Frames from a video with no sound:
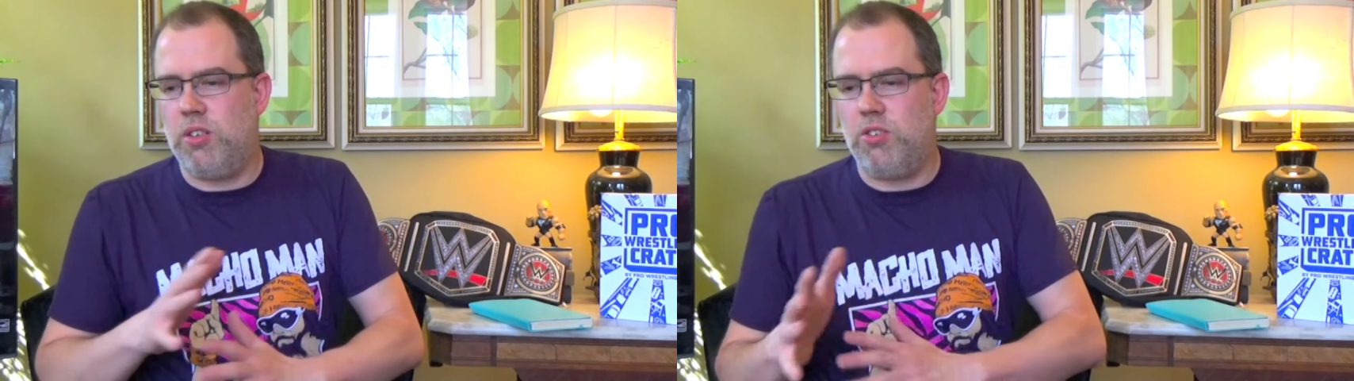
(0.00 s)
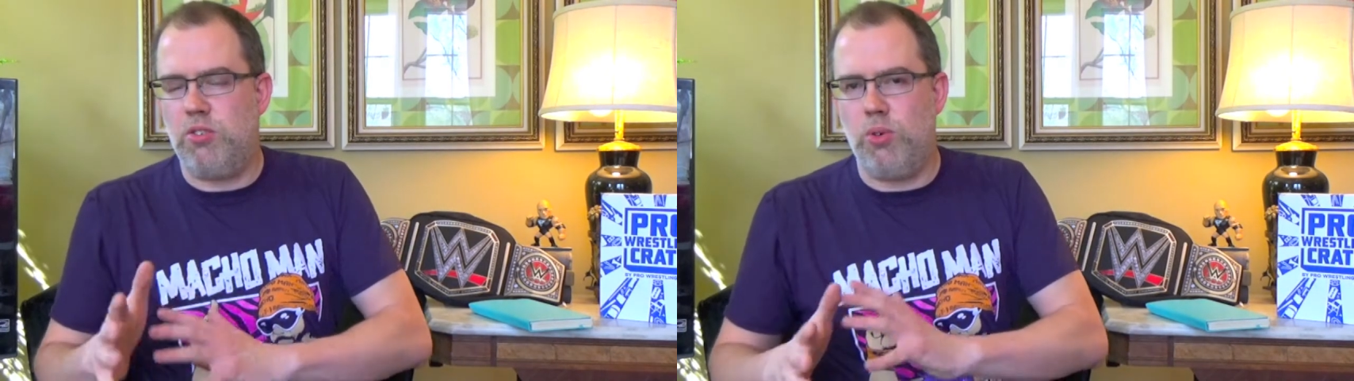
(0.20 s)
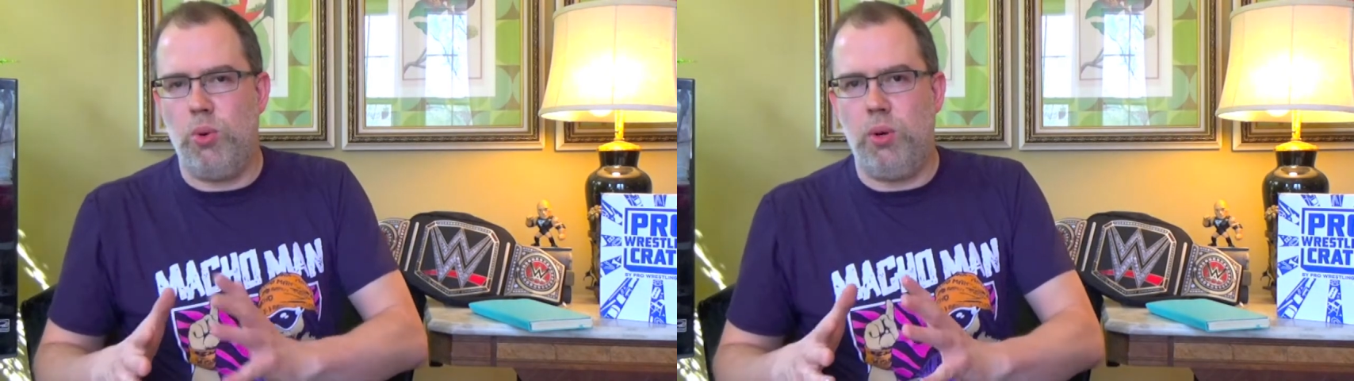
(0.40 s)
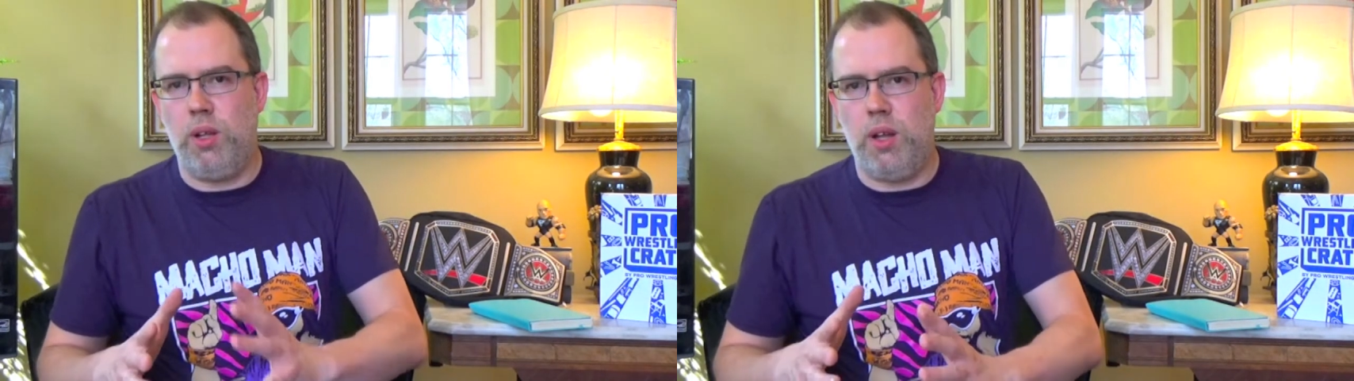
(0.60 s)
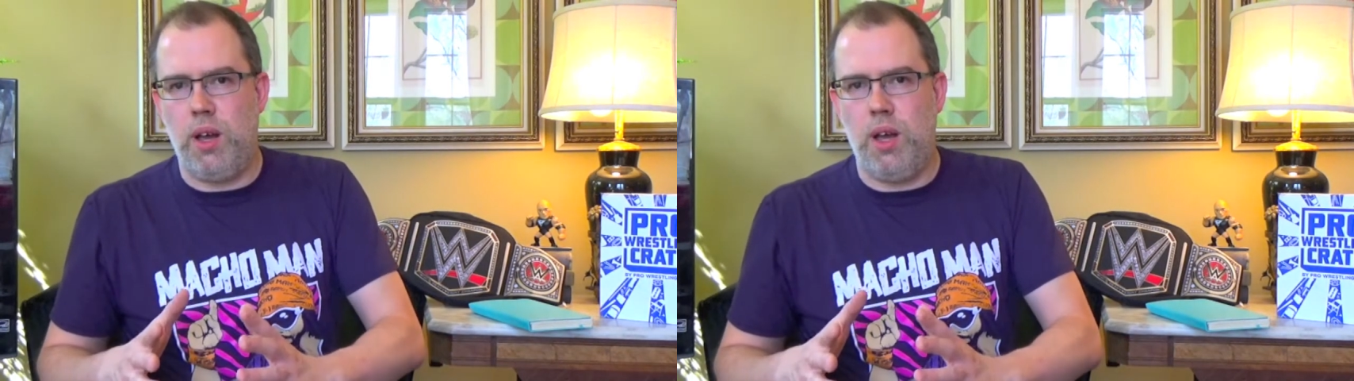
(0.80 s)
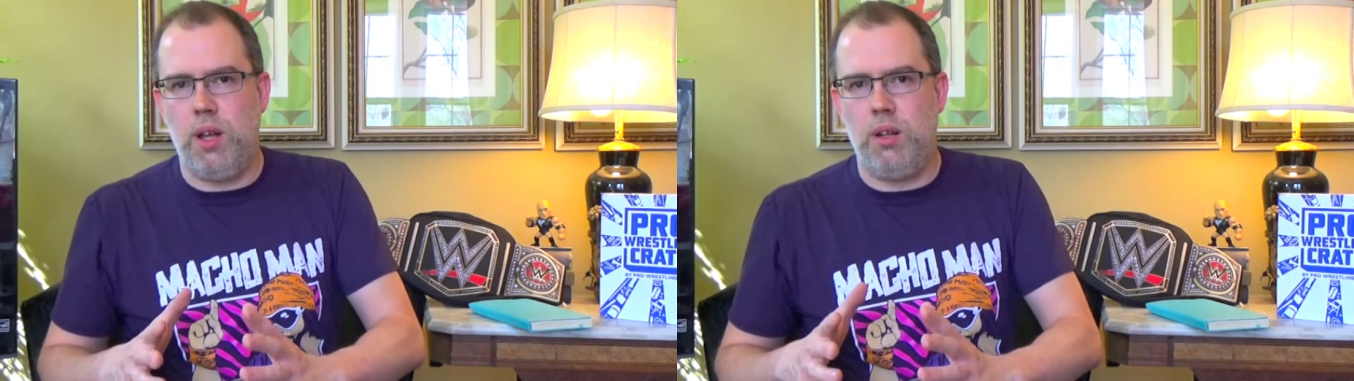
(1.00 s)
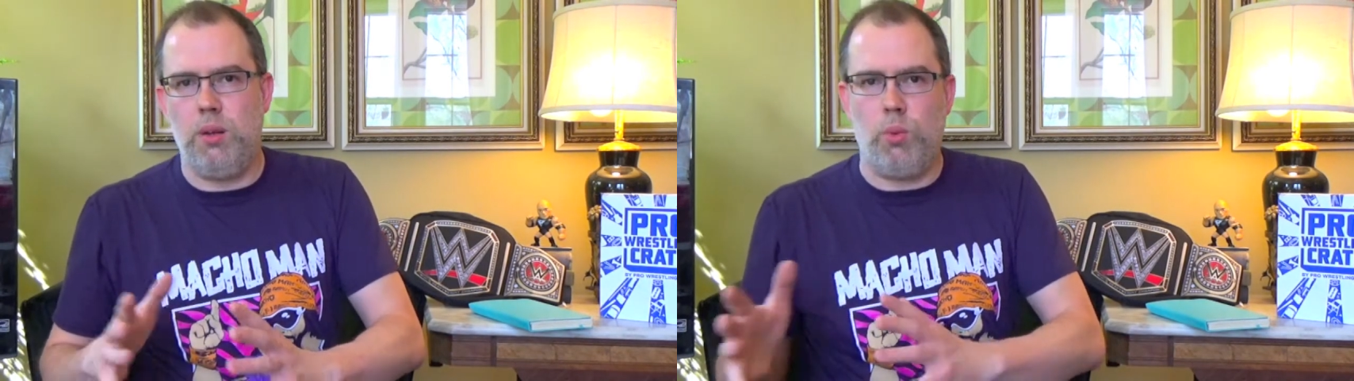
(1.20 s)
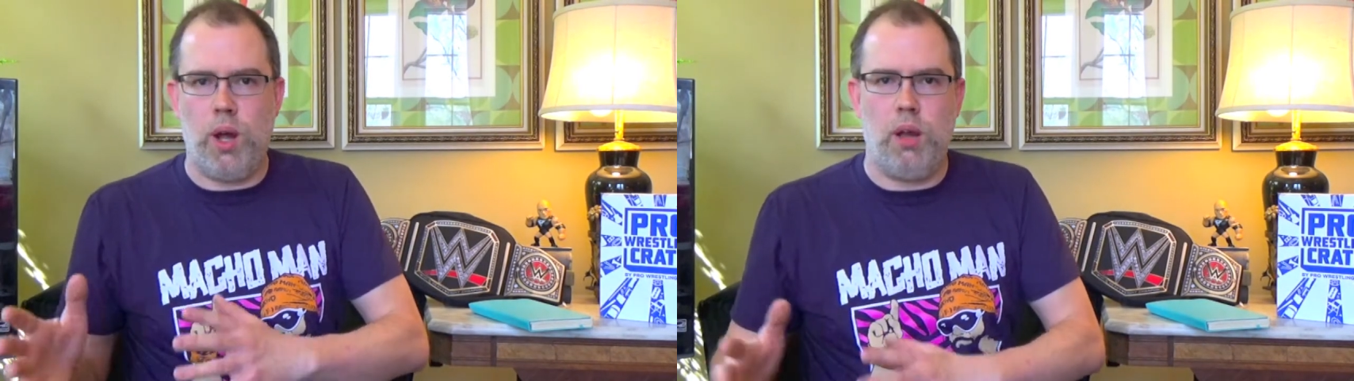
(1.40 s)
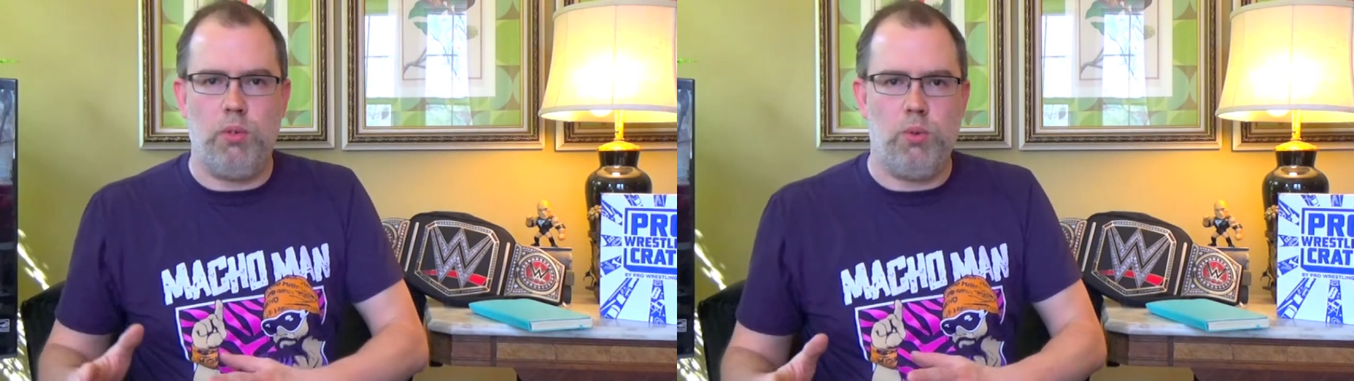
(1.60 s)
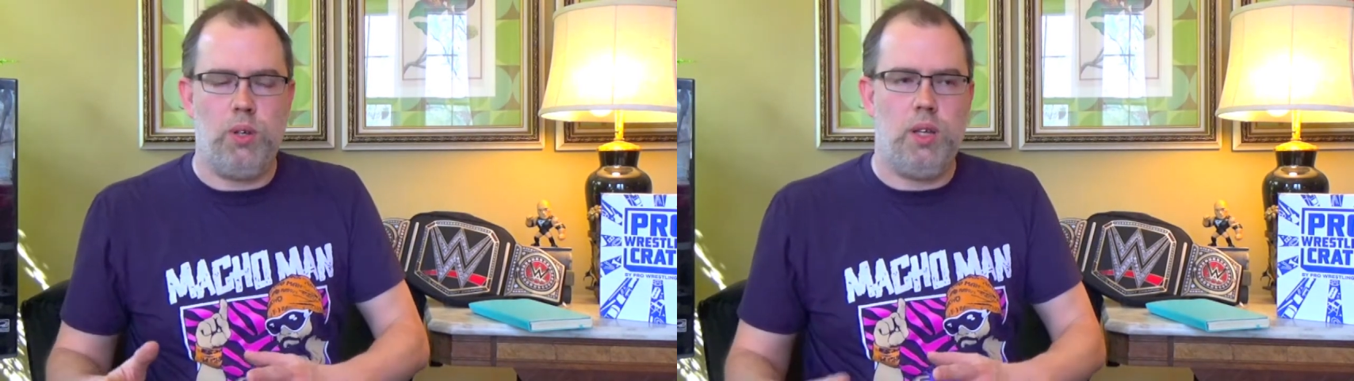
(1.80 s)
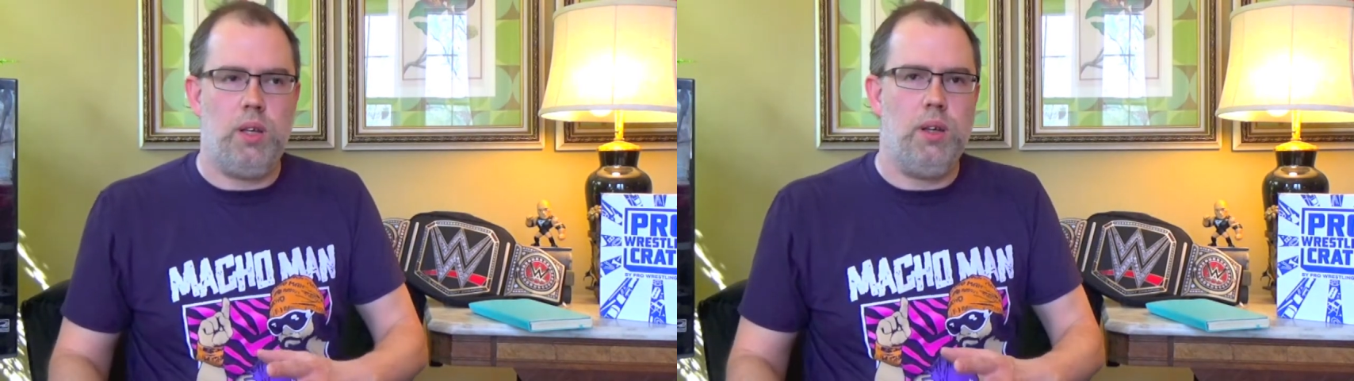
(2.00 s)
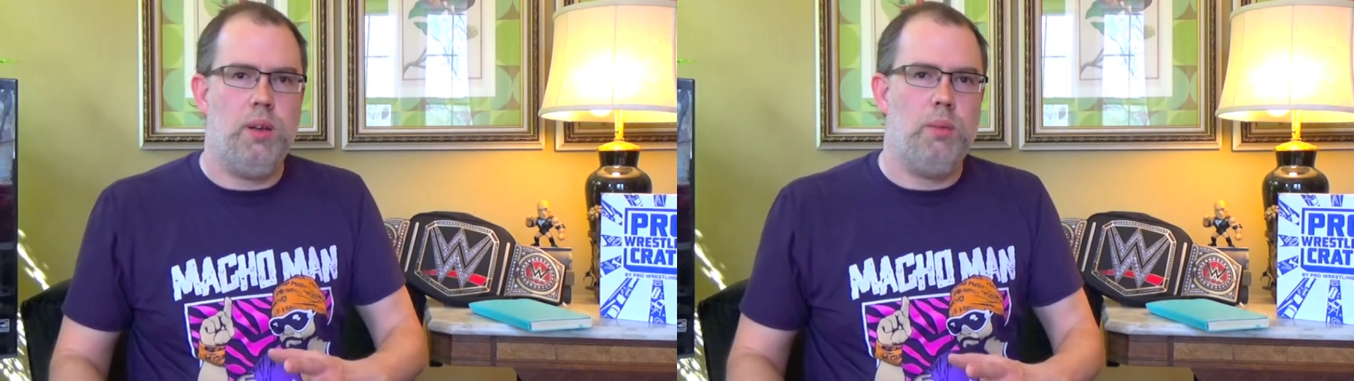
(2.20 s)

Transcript: storyline and the rivalry